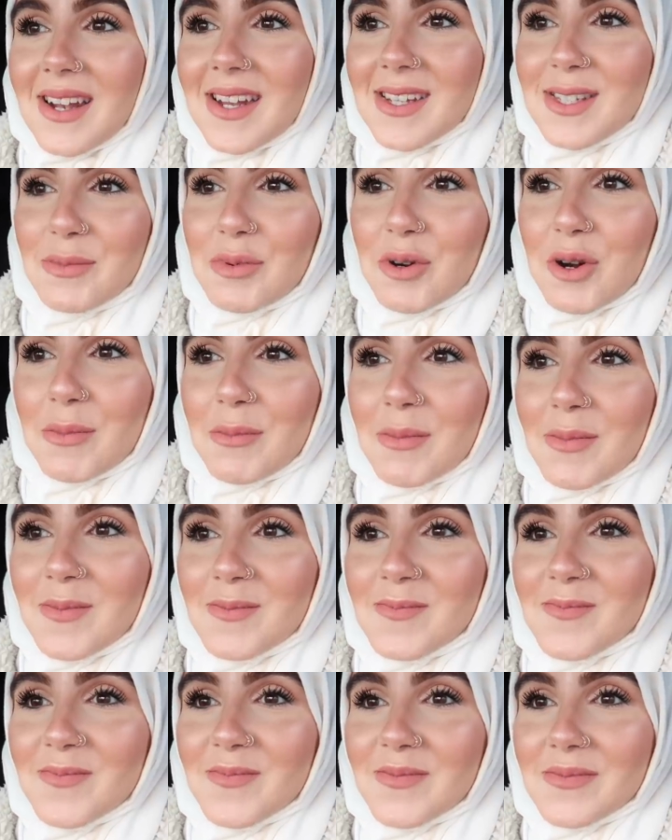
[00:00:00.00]
Yeah, she
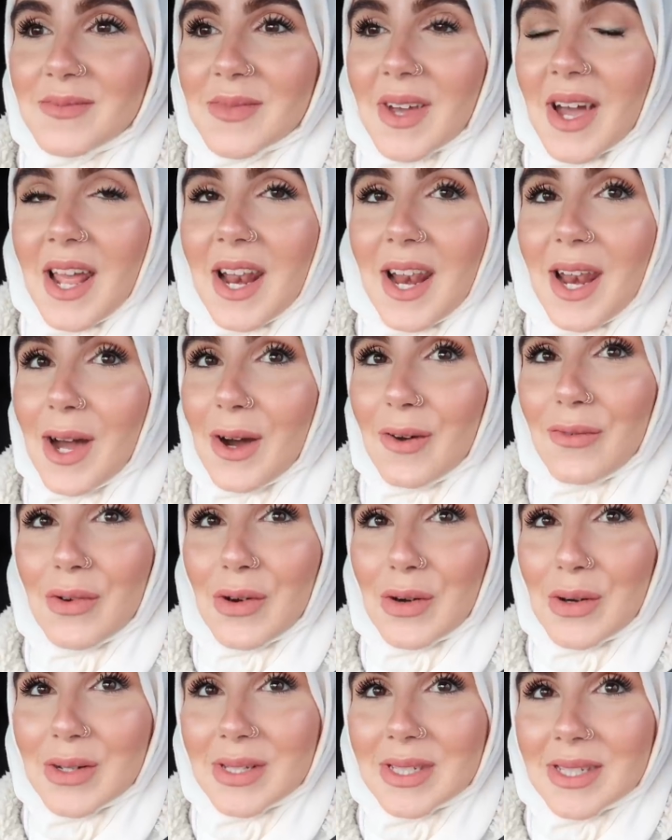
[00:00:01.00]
loves horses, guys. I love
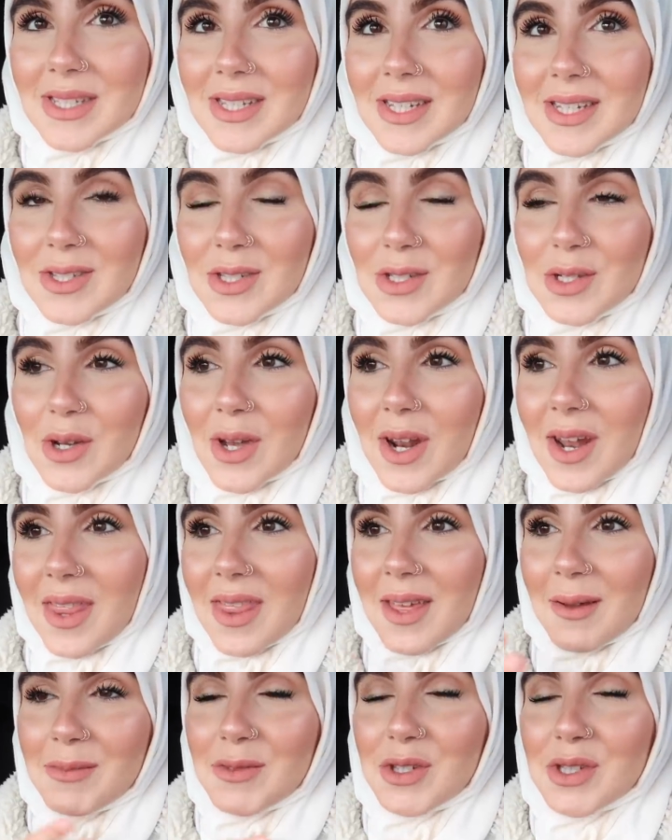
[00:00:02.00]
horses. Just looking
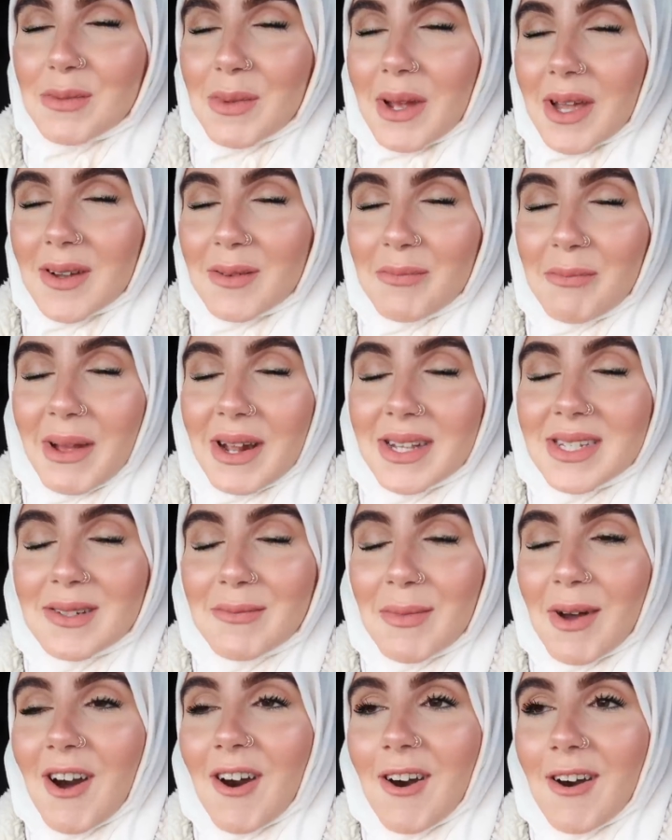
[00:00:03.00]
at them just like
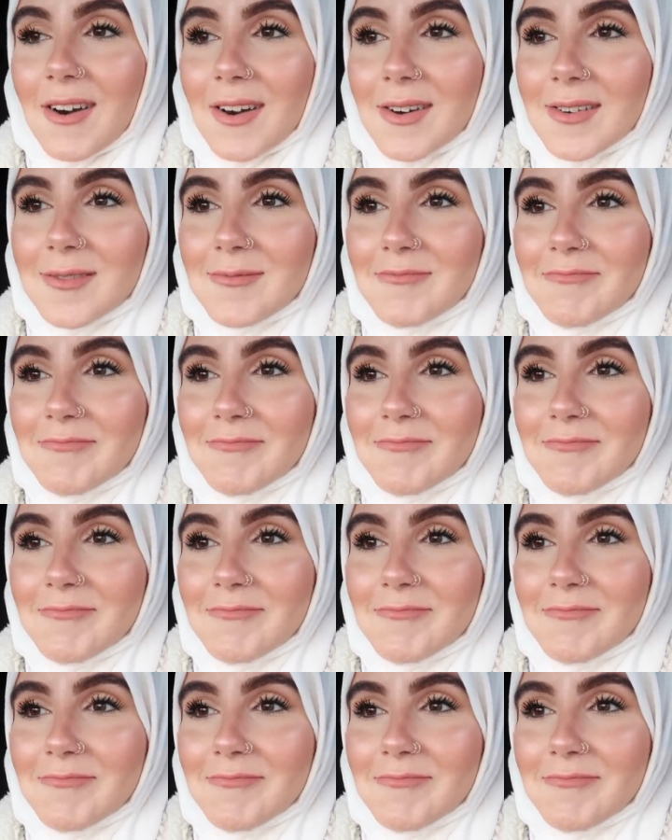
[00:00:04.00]
melted my heart.